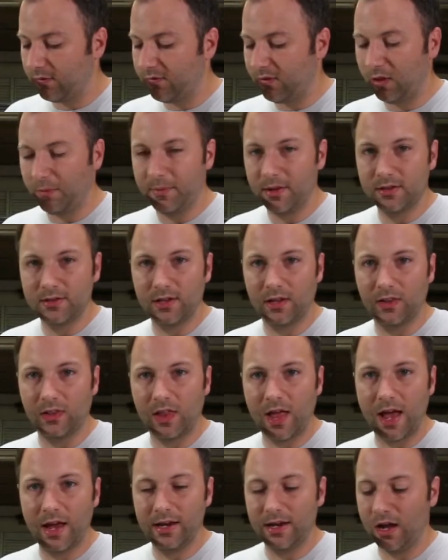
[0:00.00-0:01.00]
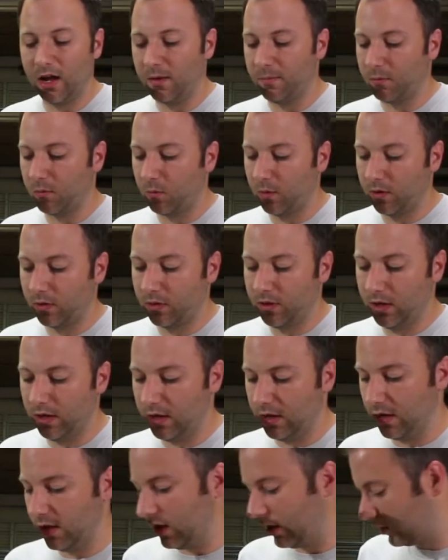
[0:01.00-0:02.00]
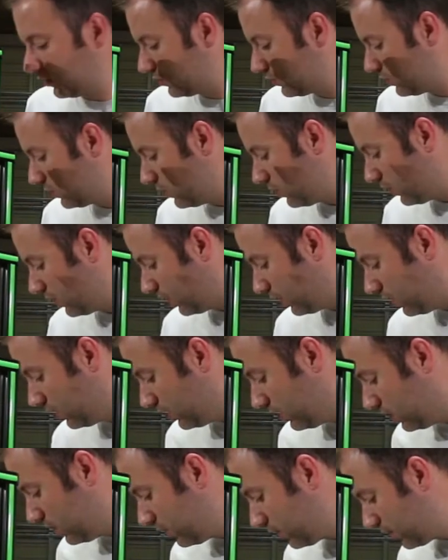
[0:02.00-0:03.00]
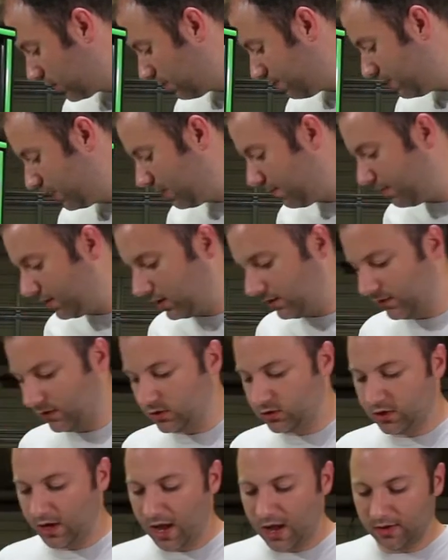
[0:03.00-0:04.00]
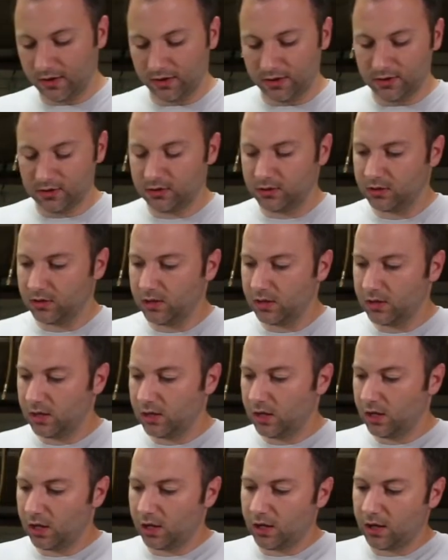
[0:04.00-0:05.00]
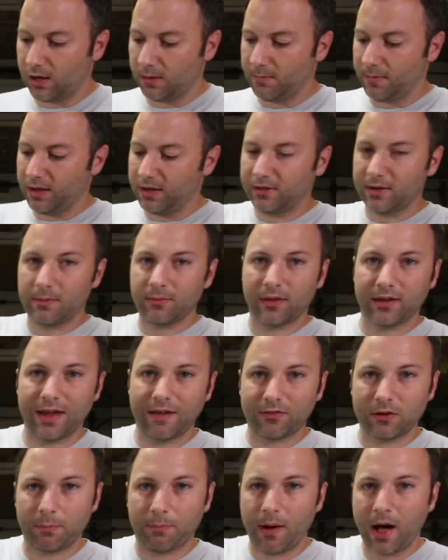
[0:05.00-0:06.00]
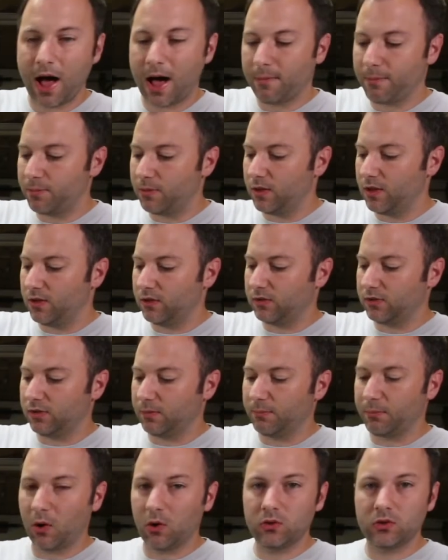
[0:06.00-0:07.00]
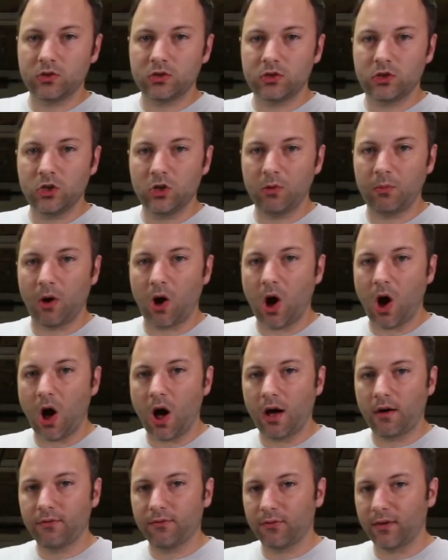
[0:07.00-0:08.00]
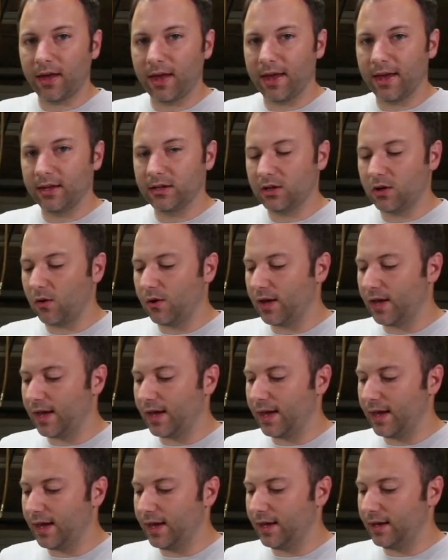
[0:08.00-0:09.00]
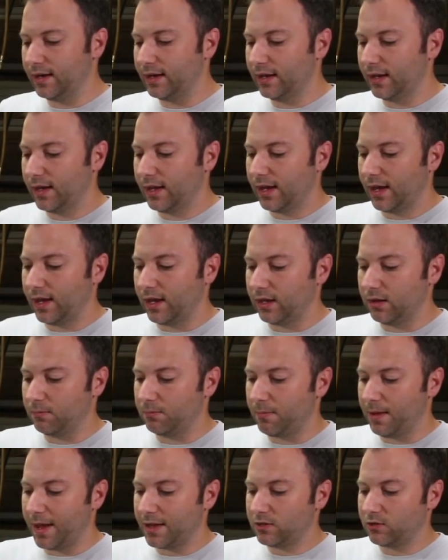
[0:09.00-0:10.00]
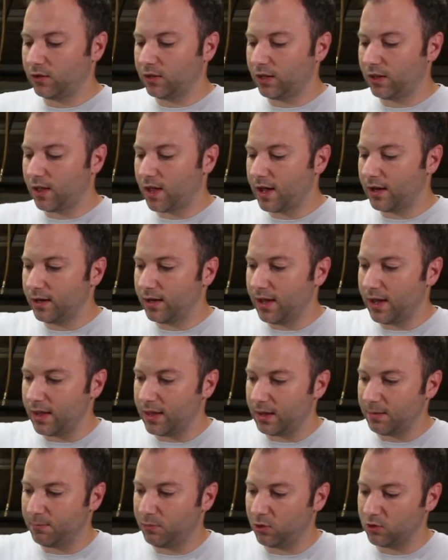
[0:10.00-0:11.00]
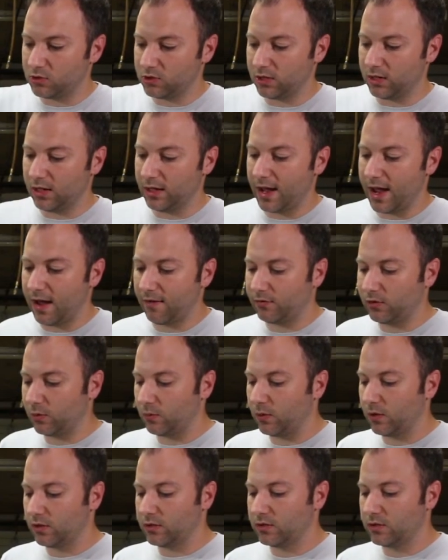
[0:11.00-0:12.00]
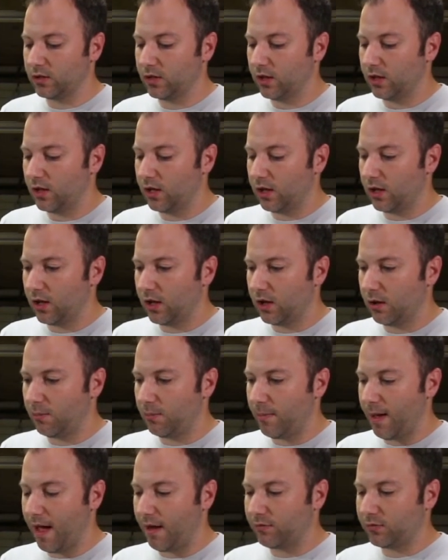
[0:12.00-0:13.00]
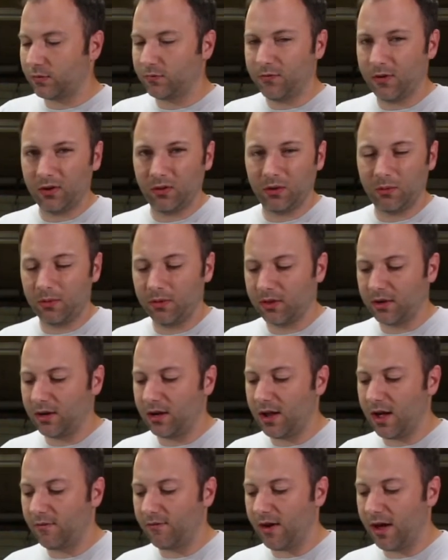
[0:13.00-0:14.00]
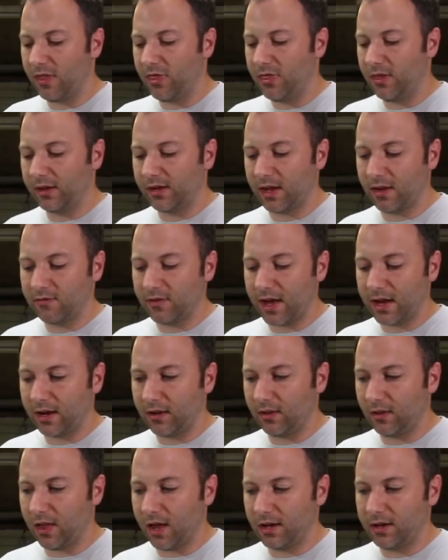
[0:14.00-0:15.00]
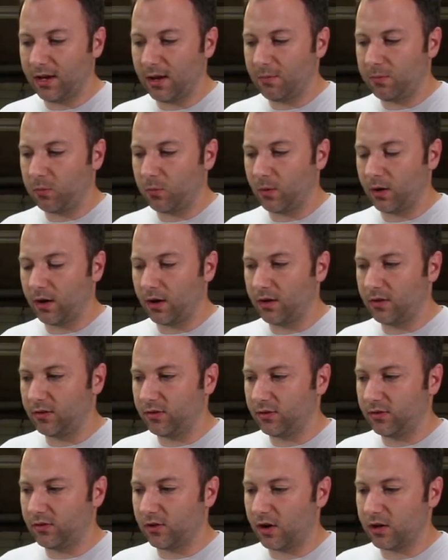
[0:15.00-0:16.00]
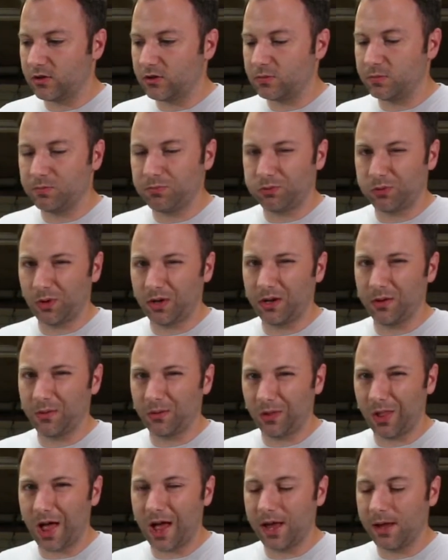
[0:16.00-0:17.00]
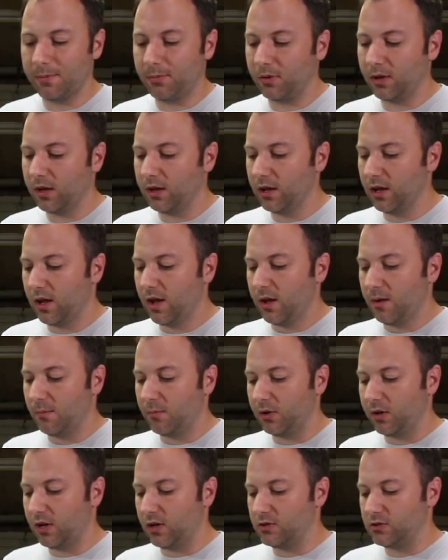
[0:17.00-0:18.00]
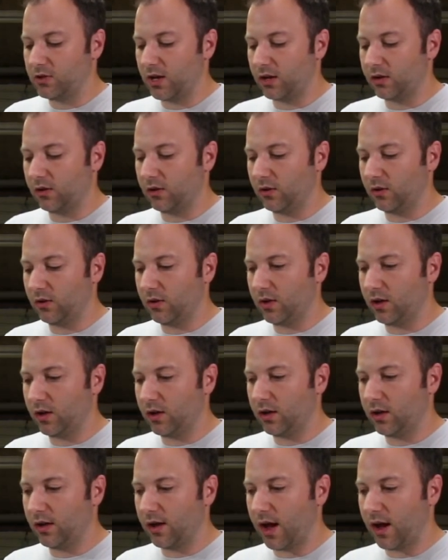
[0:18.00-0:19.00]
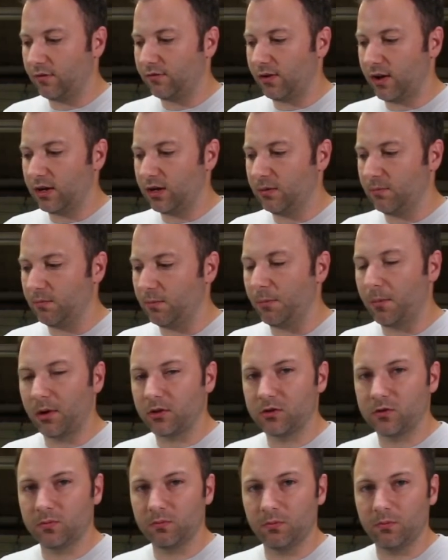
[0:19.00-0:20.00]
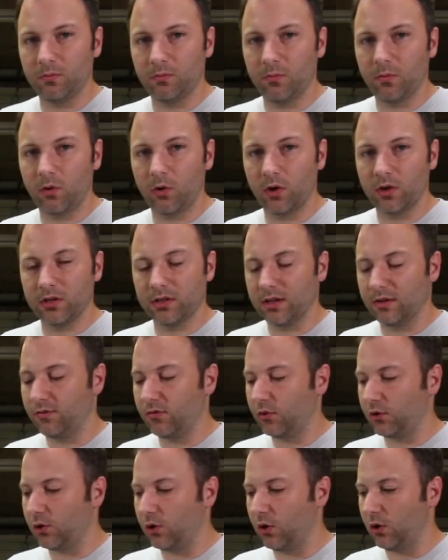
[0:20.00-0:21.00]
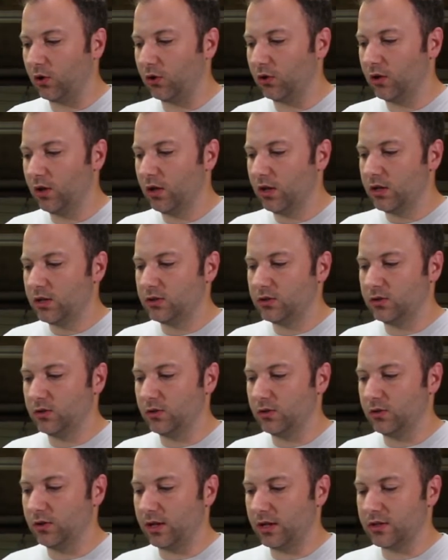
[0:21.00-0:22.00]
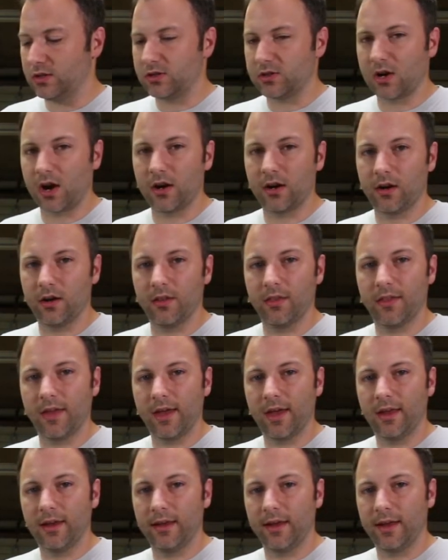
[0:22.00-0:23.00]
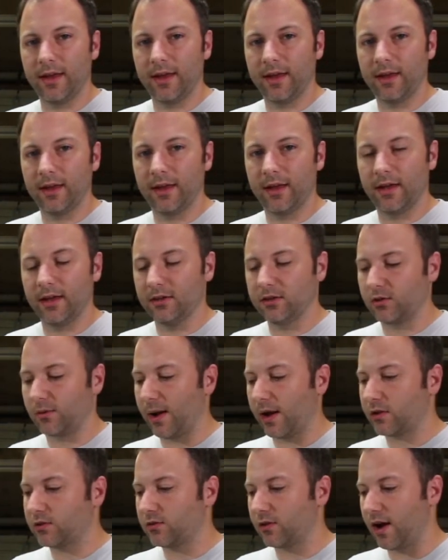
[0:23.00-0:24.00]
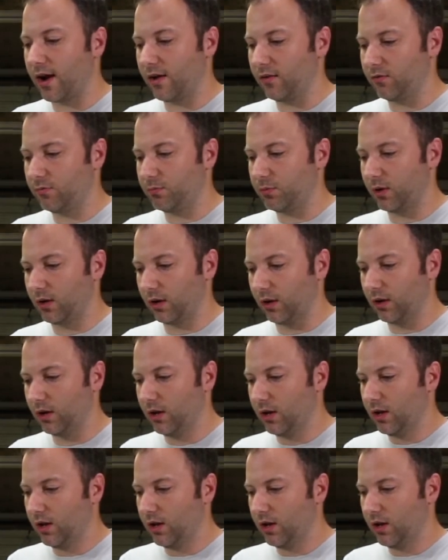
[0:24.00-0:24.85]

filament to line up with the extruder can be a bit of a challenge. Many times I'd have to pop this Bowden tube off and go ahead and manually align it and then push it in afterwards. After fiddling with it enough, I think I've got it lined up where it starts pretty reliably, but in general, I find it much more difficult to get started than a direct drive printer.